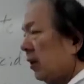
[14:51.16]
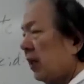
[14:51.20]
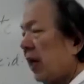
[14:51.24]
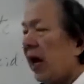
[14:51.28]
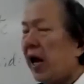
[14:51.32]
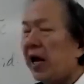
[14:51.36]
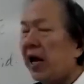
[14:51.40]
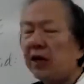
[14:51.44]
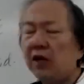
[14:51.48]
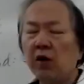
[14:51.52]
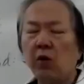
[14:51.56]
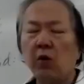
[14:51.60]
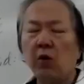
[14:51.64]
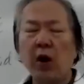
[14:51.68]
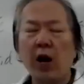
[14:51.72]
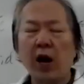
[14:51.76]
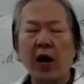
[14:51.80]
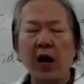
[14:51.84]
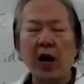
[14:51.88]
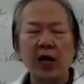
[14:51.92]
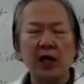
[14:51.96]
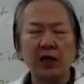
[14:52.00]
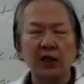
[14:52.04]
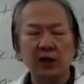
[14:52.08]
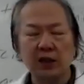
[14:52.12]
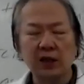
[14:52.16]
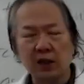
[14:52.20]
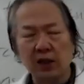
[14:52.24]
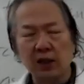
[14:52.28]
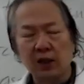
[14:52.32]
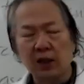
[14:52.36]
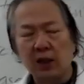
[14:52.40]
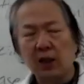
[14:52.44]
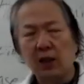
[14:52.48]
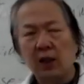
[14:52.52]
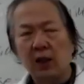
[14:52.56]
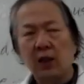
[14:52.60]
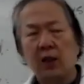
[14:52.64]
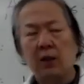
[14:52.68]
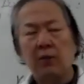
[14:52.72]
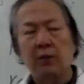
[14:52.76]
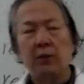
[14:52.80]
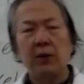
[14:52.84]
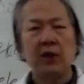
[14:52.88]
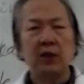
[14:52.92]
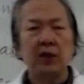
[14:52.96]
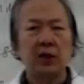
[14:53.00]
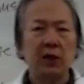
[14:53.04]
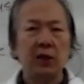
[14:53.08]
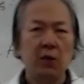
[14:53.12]
Then you will ask,
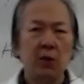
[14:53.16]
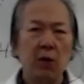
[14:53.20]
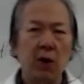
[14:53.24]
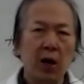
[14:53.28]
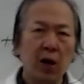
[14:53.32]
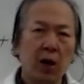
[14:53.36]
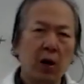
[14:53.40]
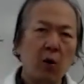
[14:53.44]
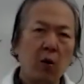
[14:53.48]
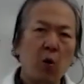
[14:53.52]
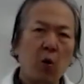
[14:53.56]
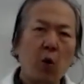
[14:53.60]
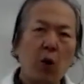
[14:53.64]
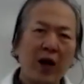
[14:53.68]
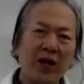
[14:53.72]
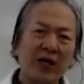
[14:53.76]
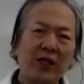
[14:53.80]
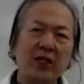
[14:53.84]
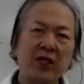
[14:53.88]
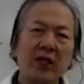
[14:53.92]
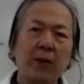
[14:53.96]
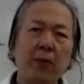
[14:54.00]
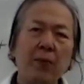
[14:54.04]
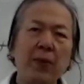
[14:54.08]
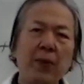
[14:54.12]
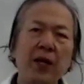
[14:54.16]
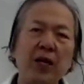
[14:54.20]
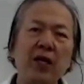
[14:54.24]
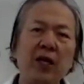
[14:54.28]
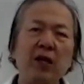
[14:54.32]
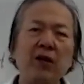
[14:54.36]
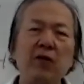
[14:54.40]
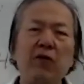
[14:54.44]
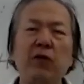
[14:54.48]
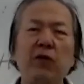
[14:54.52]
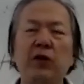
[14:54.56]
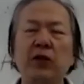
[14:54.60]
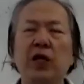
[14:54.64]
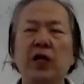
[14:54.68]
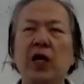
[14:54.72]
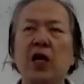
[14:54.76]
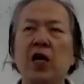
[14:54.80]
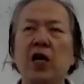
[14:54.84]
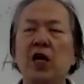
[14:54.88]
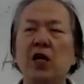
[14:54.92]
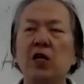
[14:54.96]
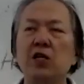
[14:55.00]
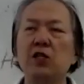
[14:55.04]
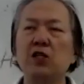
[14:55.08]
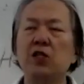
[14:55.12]
Mr. Wang, what's the meaning for
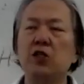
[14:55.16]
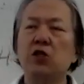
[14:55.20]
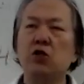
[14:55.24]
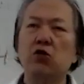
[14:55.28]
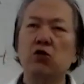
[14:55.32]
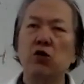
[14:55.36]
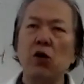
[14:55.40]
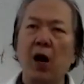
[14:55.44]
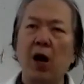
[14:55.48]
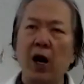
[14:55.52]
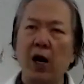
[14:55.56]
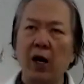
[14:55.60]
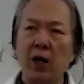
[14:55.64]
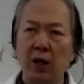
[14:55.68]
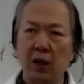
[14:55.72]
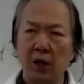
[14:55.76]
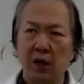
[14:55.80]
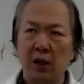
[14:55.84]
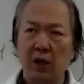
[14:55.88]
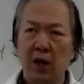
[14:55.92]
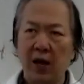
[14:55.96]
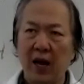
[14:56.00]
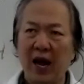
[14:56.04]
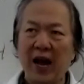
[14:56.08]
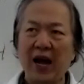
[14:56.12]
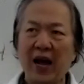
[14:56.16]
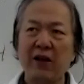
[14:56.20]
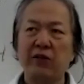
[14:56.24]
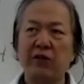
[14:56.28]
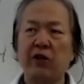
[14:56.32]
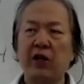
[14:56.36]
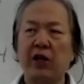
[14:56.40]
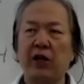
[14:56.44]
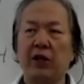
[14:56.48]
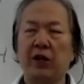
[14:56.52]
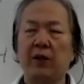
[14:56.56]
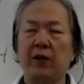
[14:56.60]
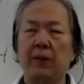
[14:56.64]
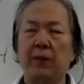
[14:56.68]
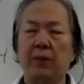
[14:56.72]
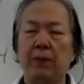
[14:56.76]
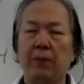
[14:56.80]
the strong acid?